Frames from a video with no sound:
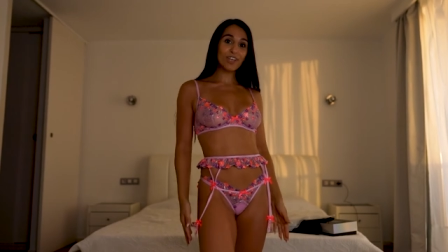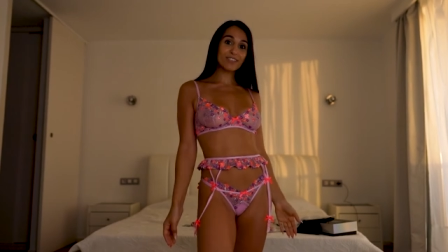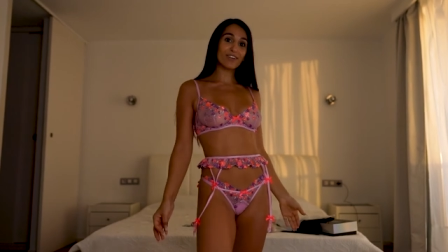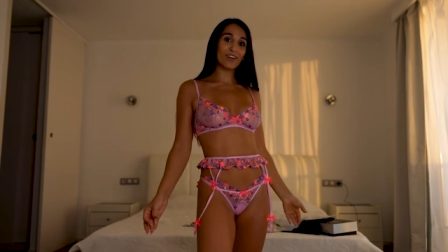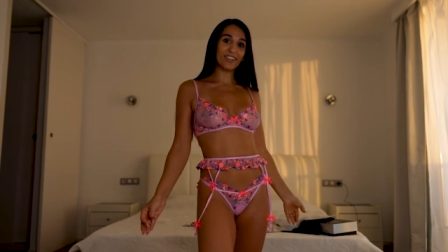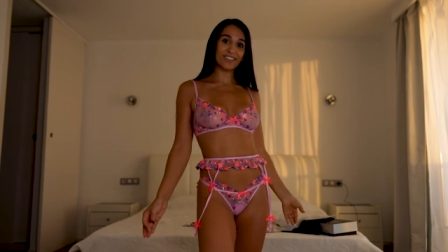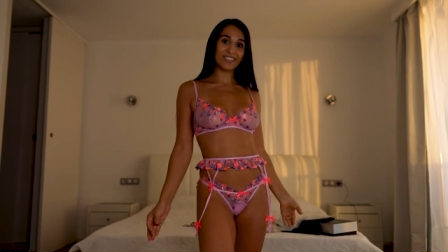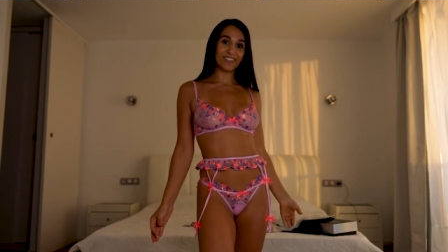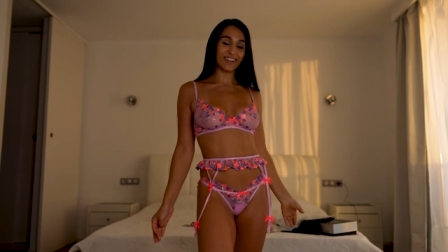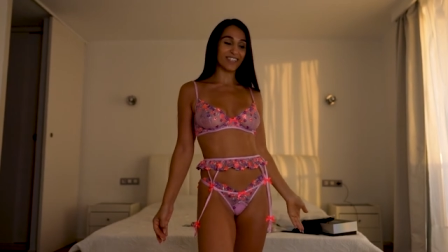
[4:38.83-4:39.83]
Victoria's
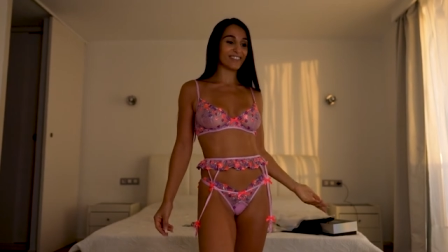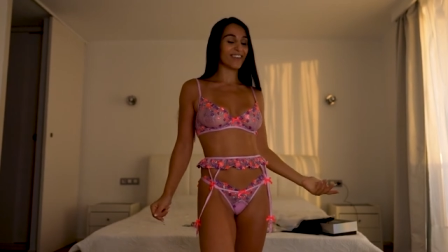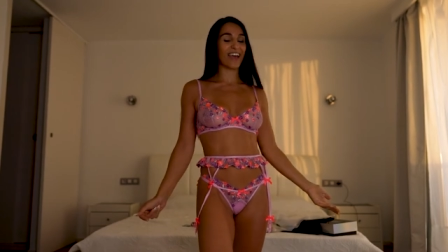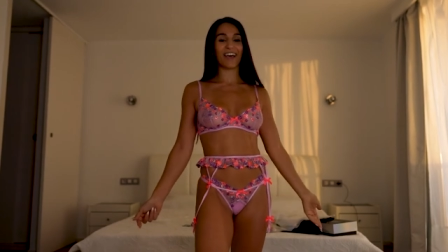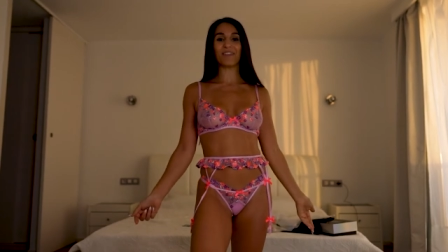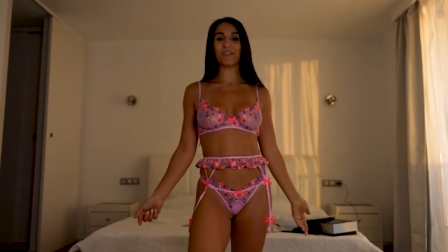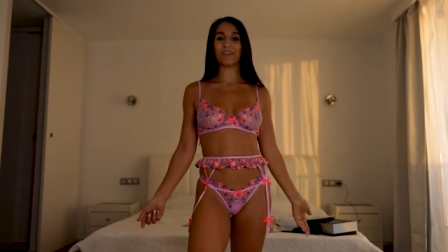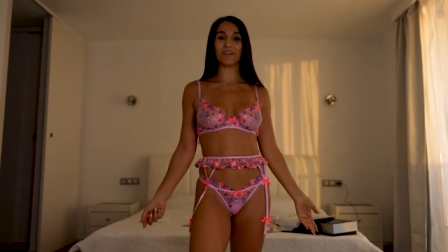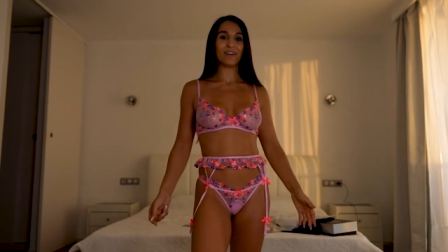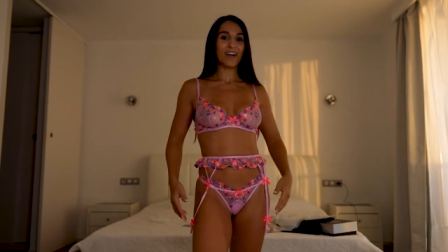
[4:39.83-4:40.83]
Secret
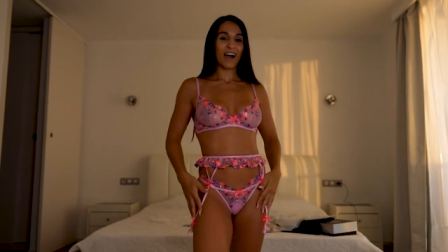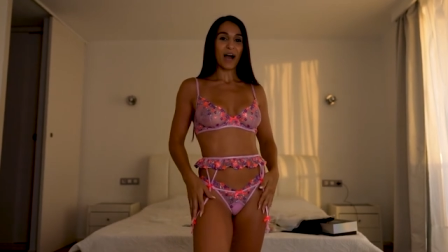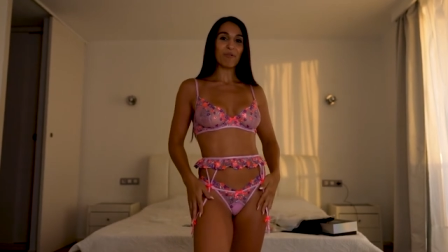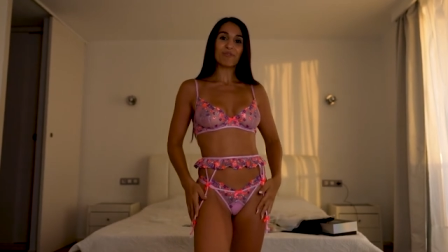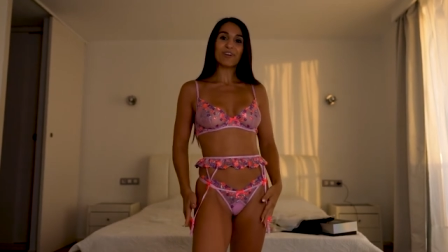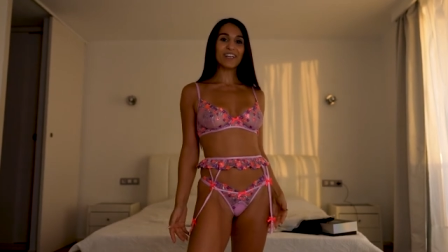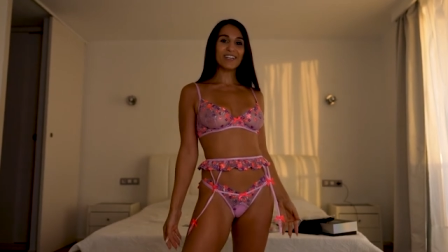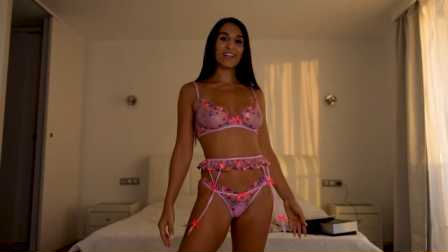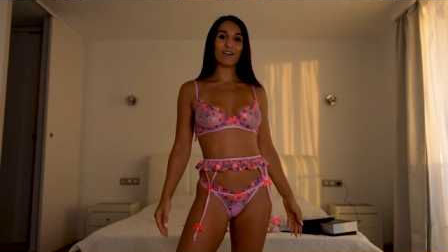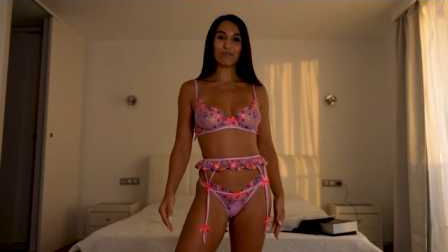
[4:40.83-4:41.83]
and I'm really
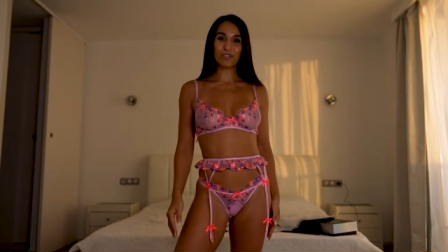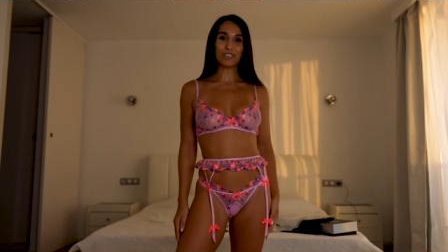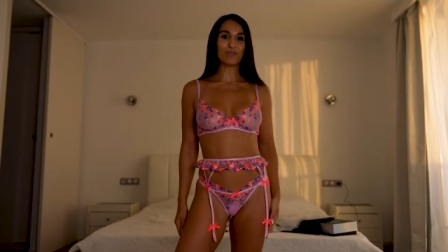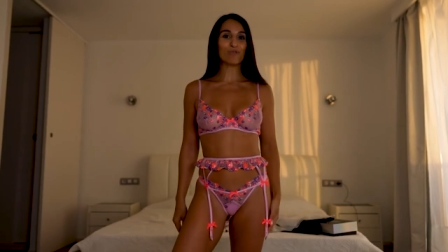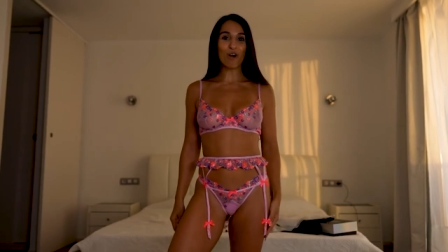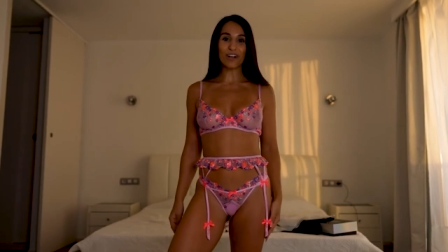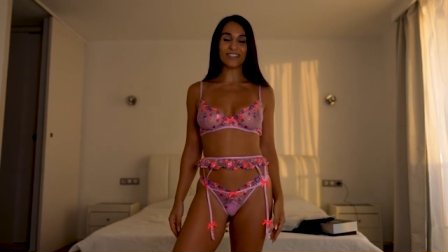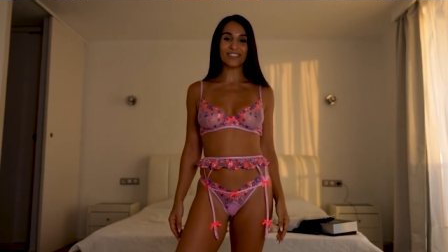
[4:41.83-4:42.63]
in love with the wall